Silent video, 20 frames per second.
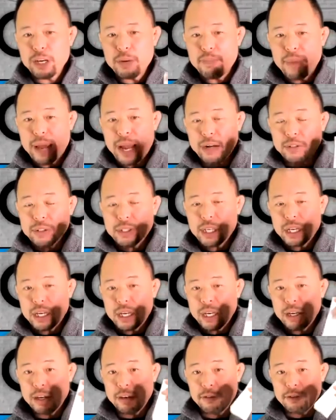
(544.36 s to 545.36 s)
amount
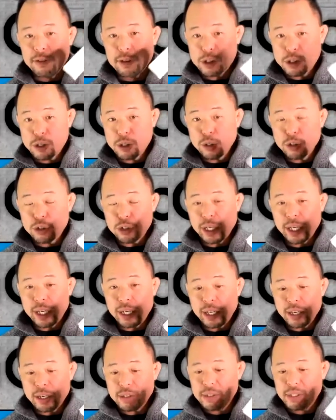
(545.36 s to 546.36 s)
of solution in
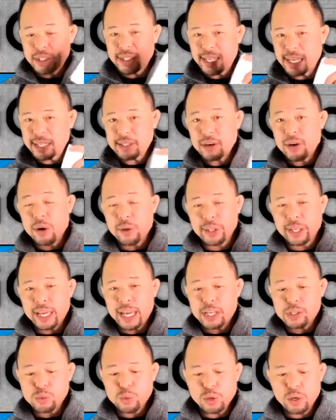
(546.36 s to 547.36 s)
here to take all the
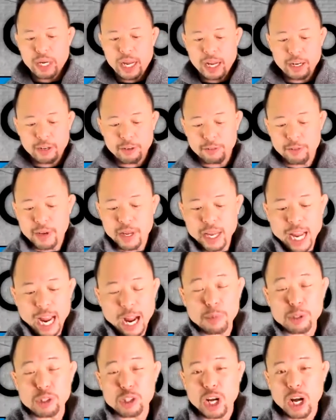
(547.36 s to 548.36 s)
guesswork out of
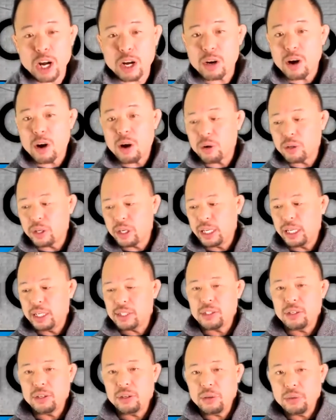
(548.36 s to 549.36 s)
how much alcohol you need
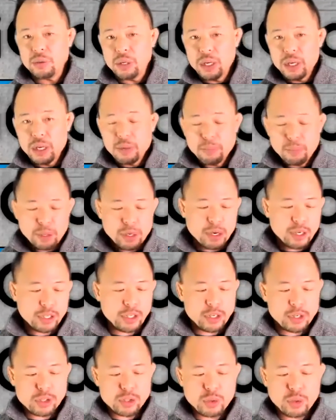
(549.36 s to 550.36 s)
to put on
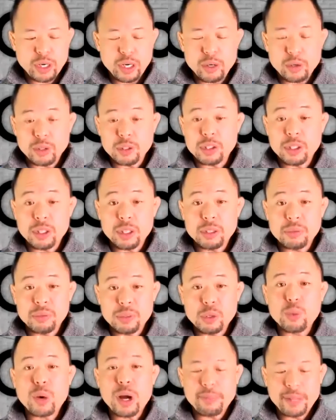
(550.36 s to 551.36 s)
your screen or to
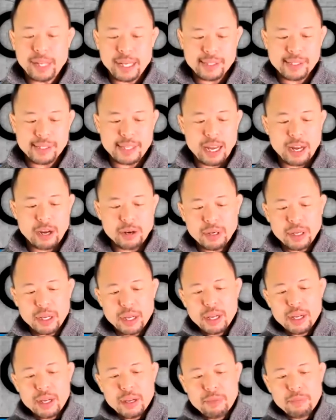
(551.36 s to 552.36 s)
wipe things down,
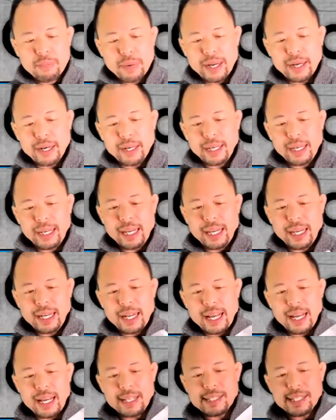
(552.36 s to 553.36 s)
but it
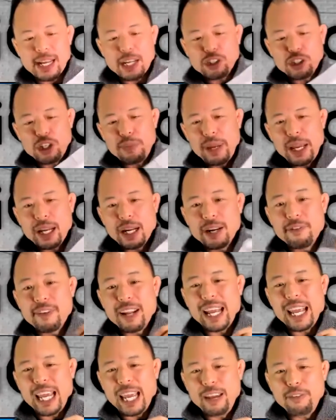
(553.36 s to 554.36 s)
is actually made out of
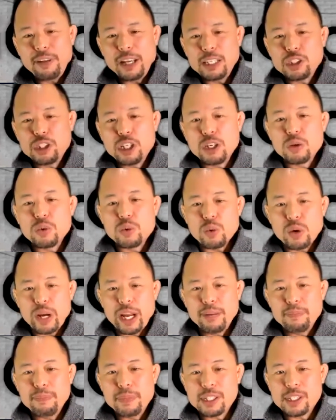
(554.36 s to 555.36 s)
an aviation
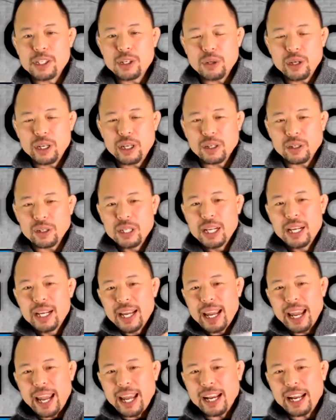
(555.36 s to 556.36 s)
grade material.
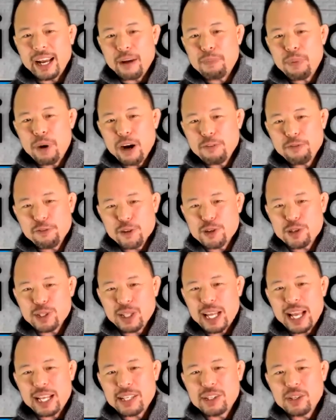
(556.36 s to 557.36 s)
And upon first
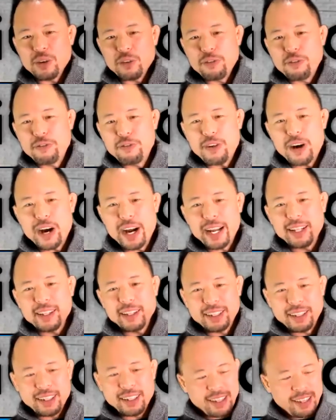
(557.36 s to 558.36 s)
glance, you'll find
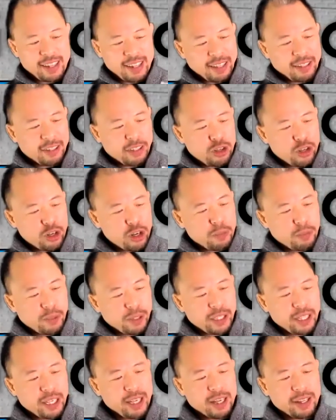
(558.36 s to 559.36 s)
the
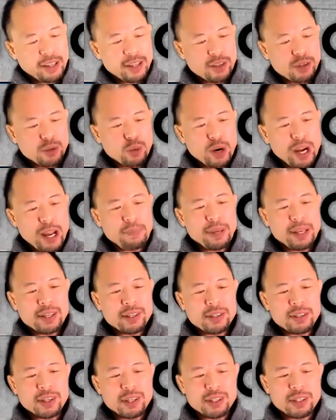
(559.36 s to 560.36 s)
durability of this wipe
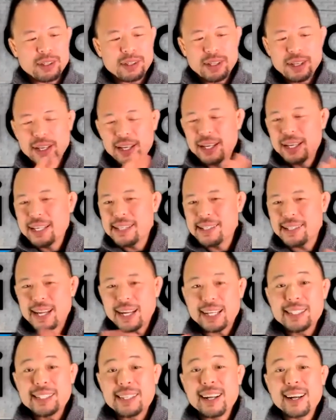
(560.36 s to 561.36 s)
is just
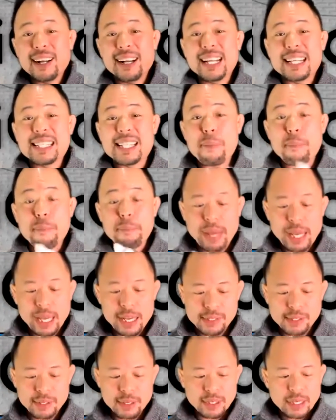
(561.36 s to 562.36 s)
second to none. It's
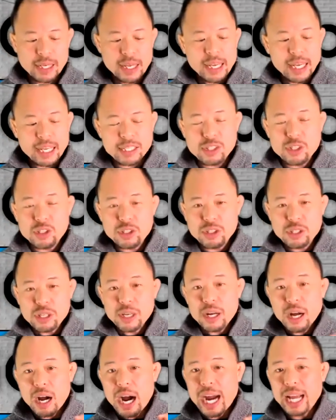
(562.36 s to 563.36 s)
amazing. It's
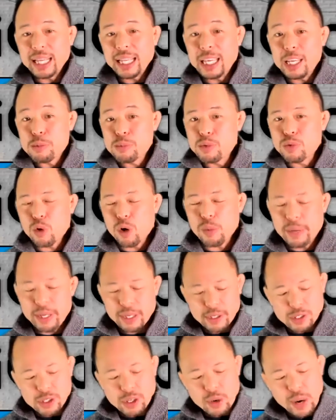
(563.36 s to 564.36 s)
highly
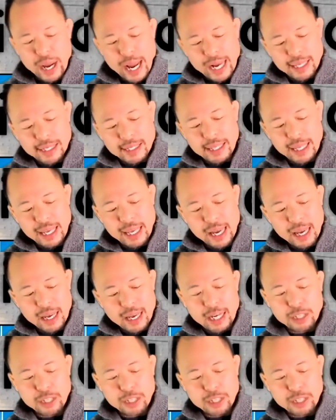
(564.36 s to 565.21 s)
absorbent. So as the